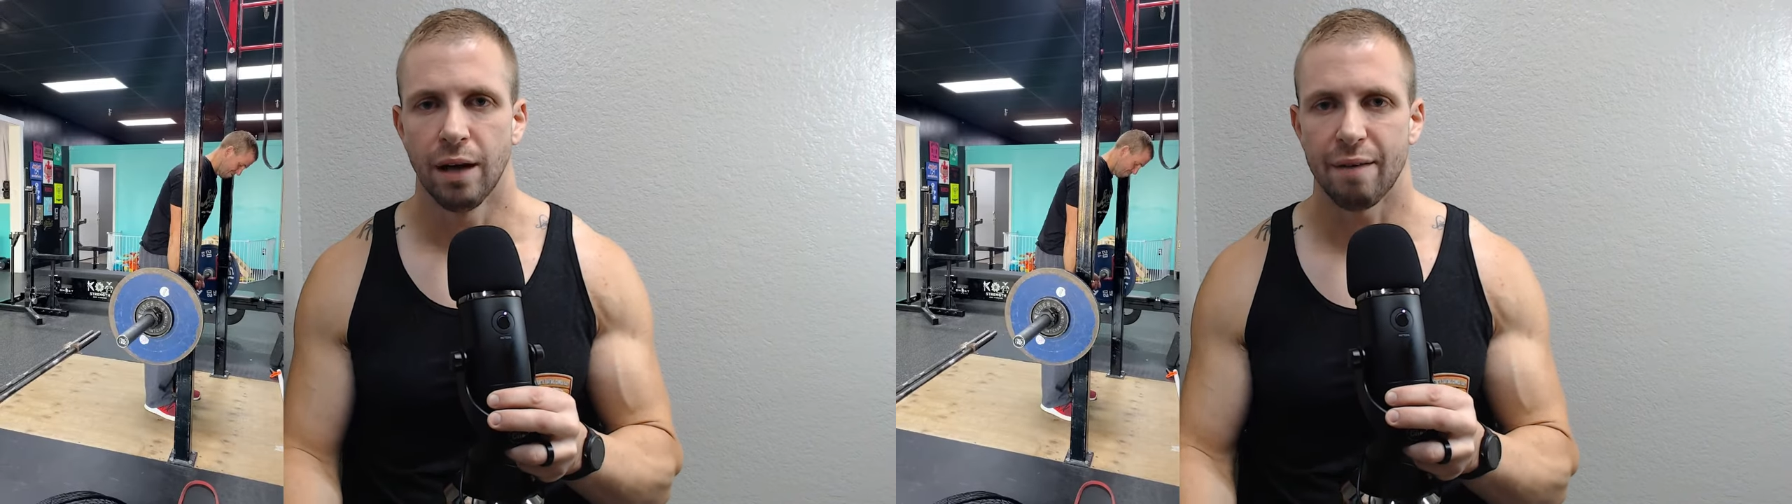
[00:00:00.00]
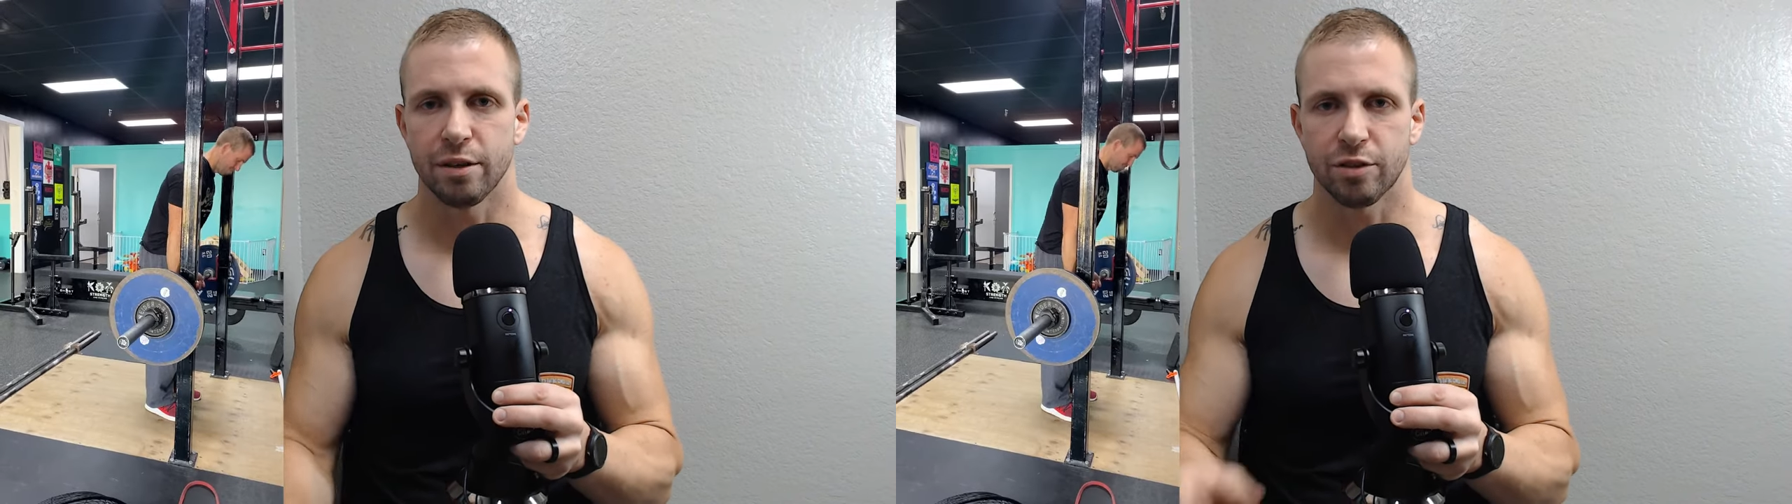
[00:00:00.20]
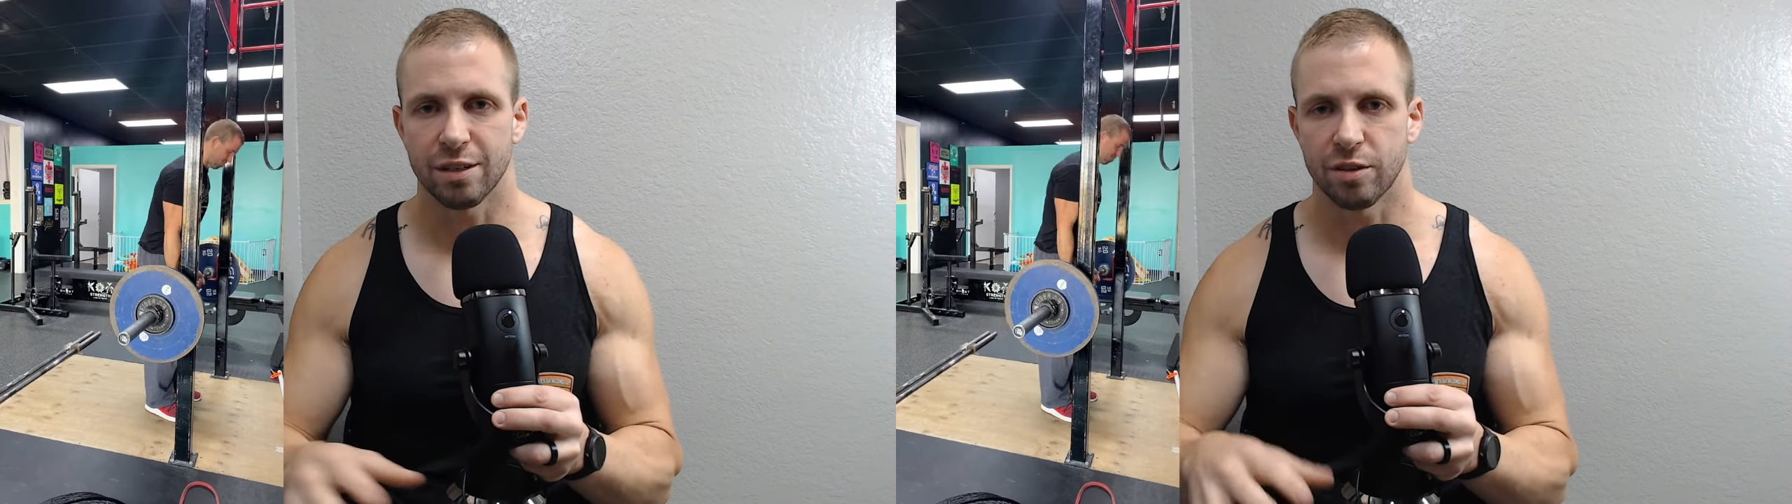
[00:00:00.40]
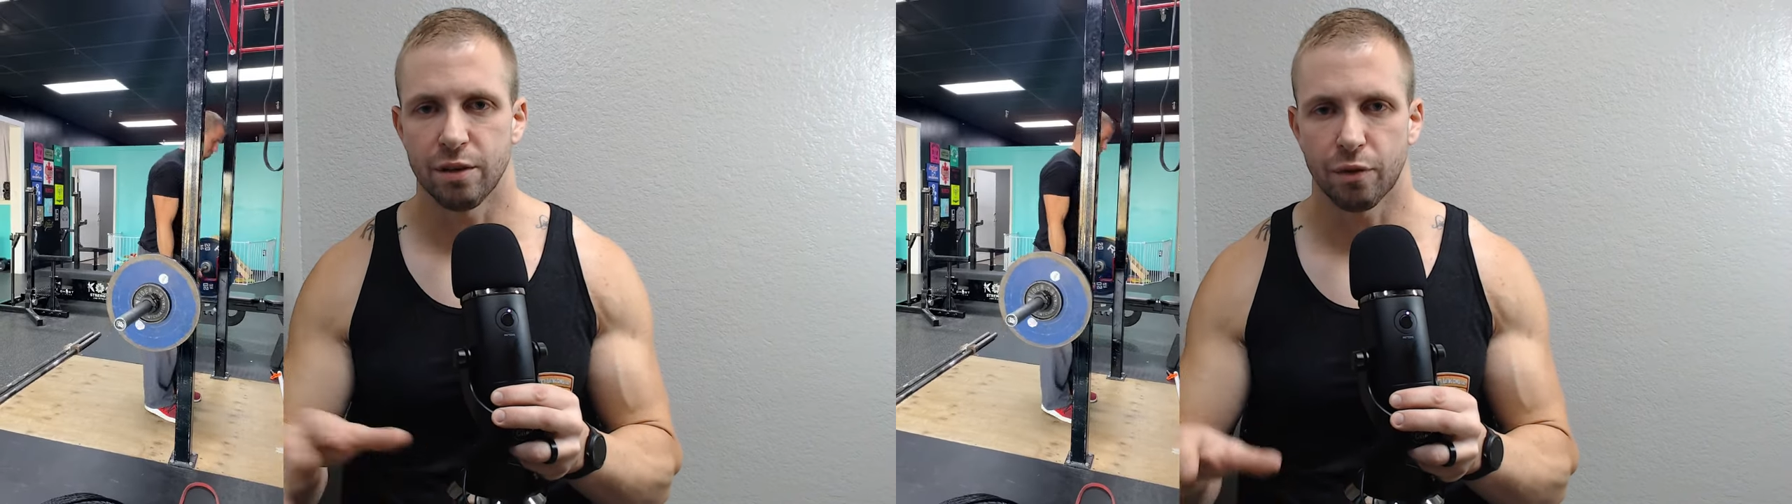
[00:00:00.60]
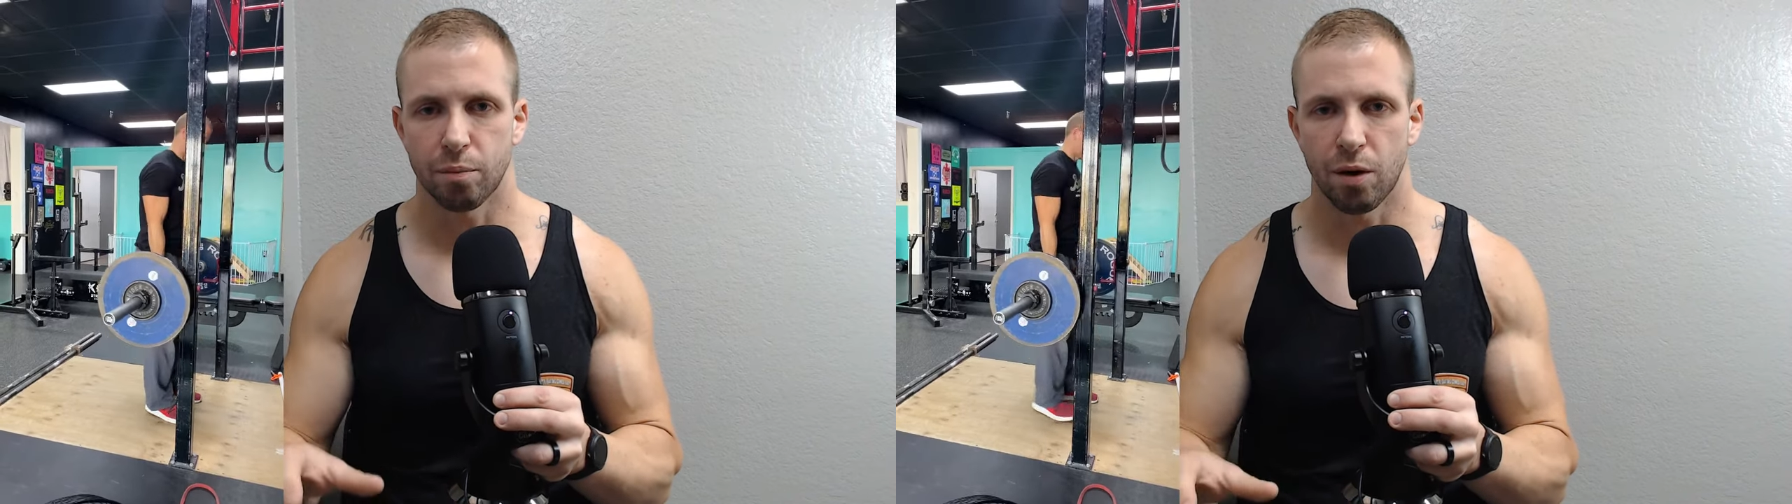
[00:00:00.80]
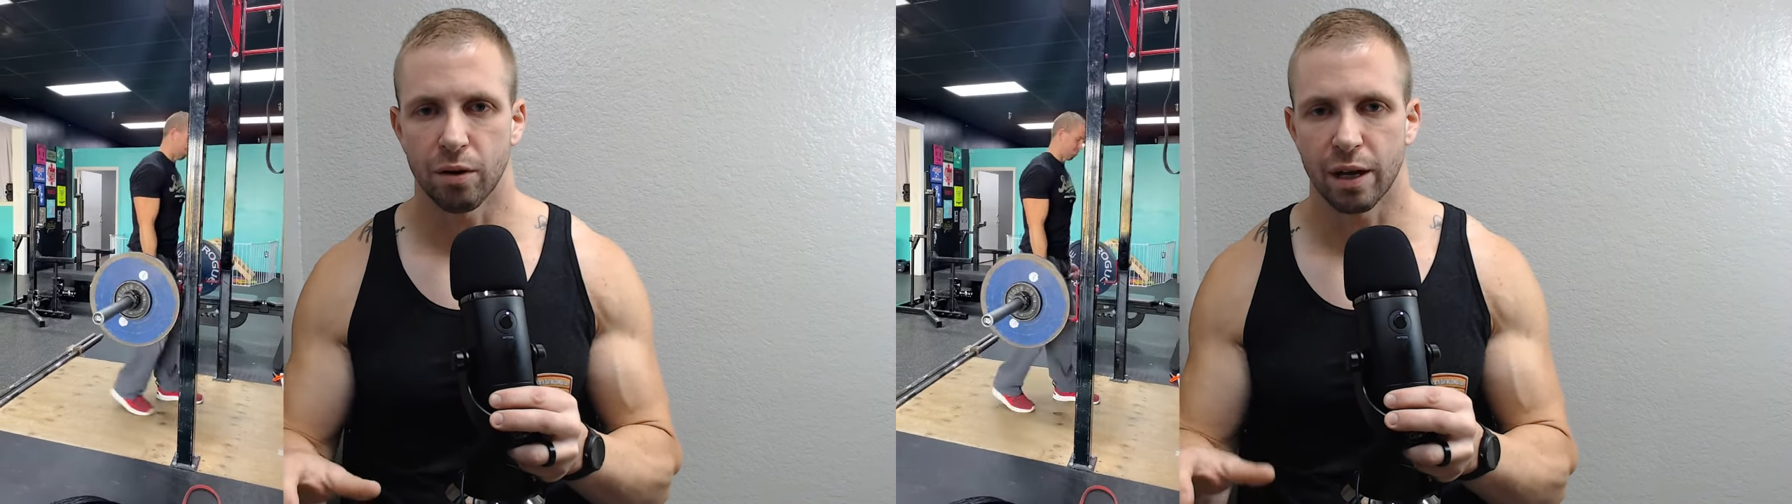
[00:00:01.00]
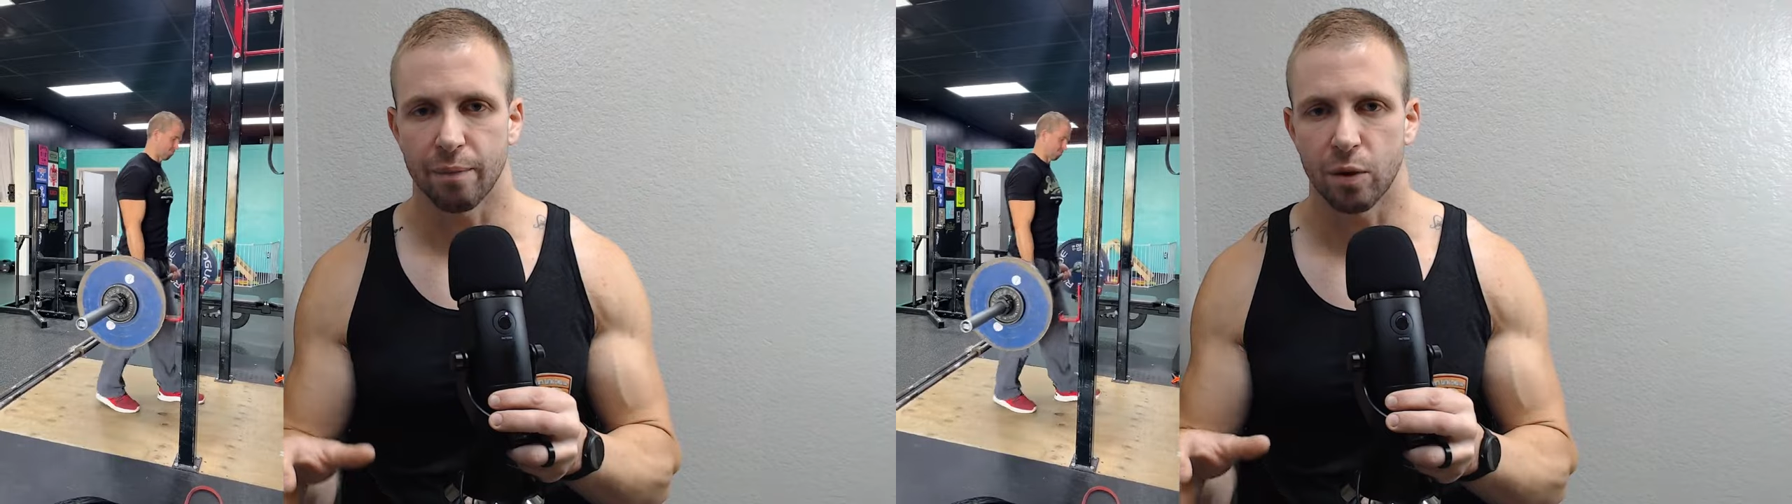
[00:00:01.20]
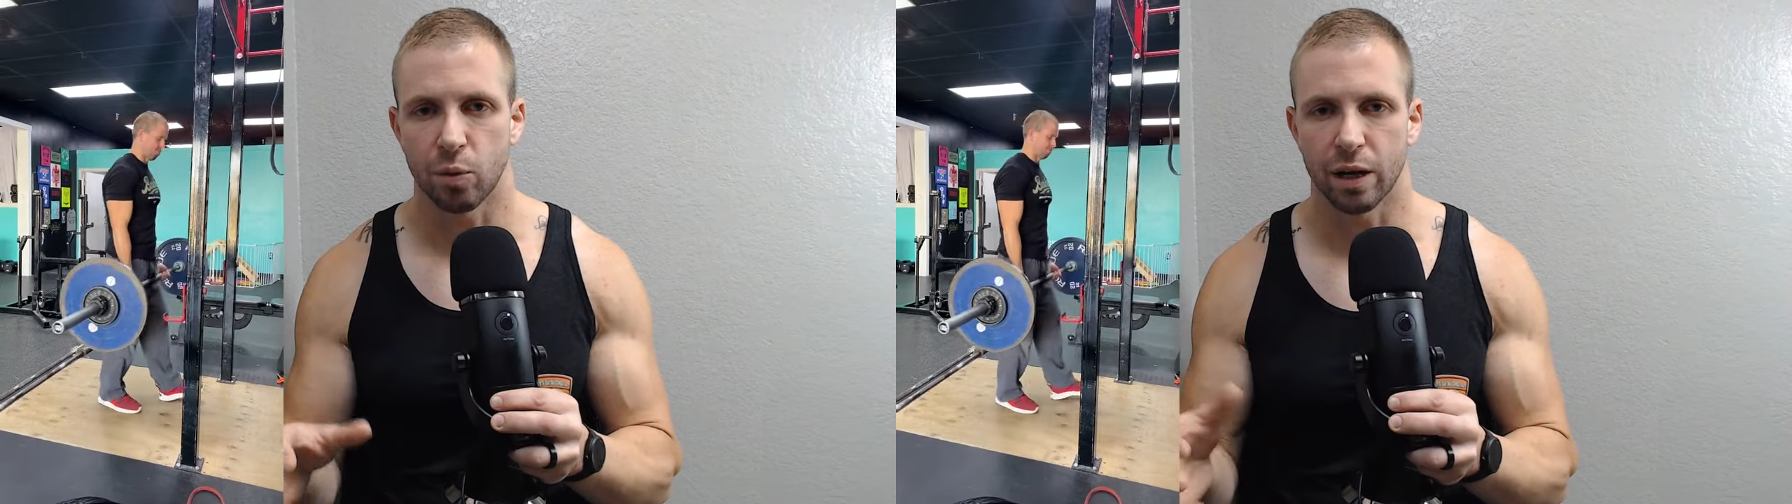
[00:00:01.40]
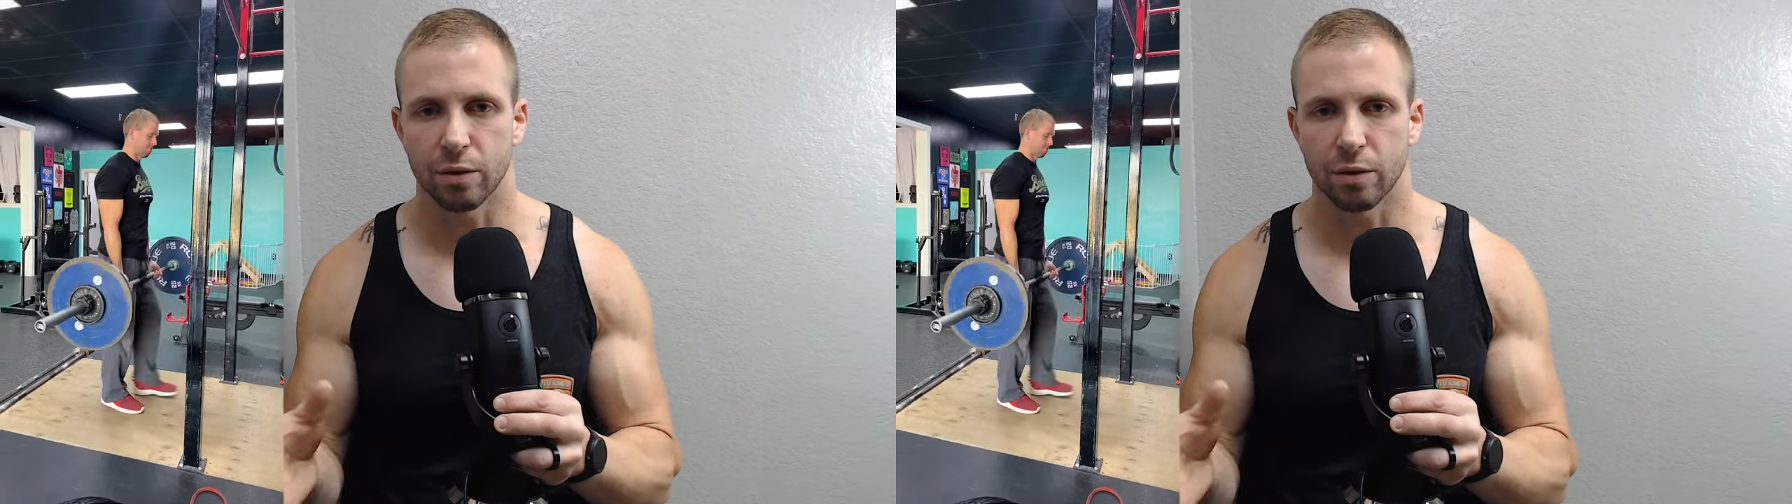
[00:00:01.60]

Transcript: obviously it's a different ball game than when I